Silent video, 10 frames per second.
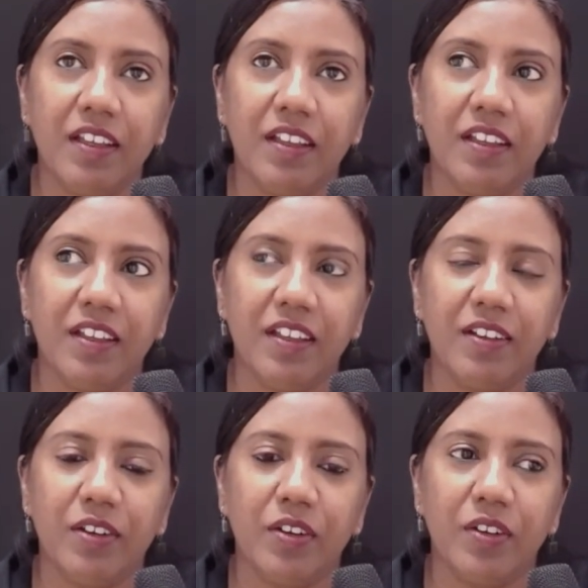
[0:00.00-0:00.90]

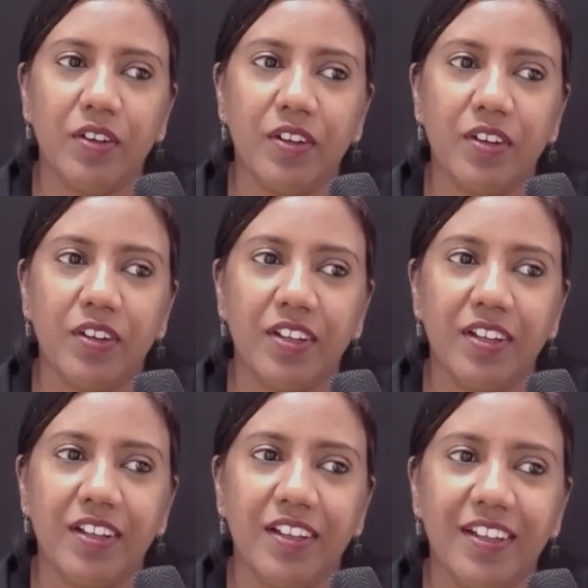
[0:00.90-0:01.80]

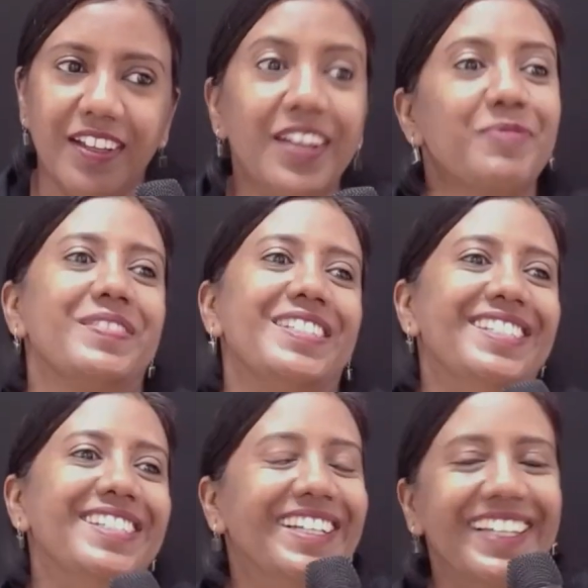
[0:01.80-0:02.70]

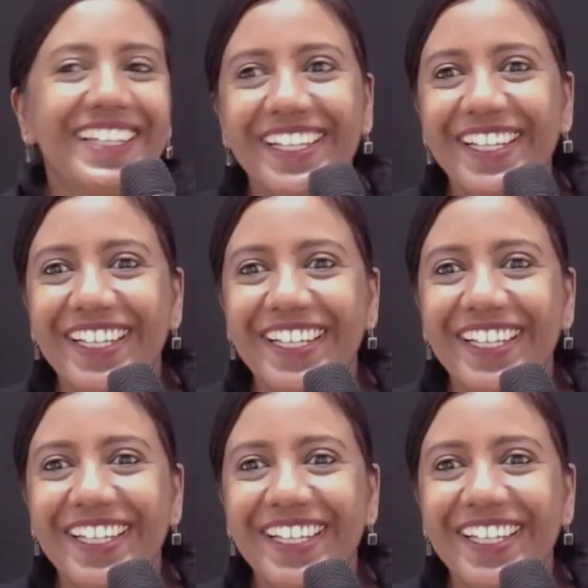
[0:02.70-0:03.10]
[no speech]